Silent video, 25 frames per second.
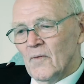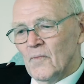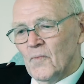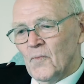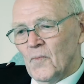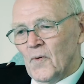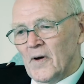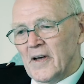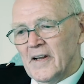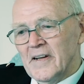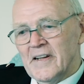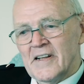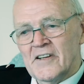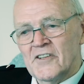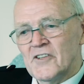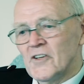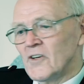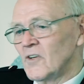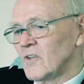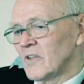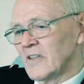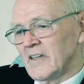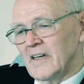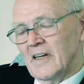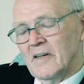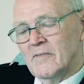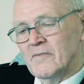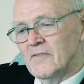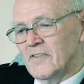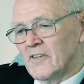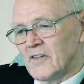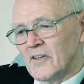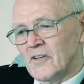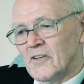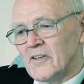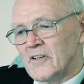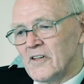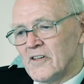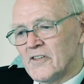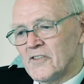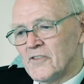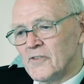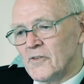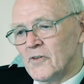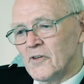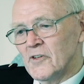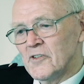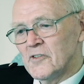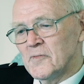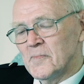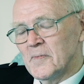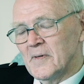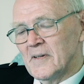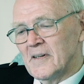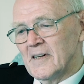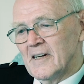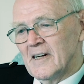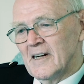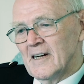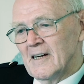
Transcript: Where this all came, for goodness knows, but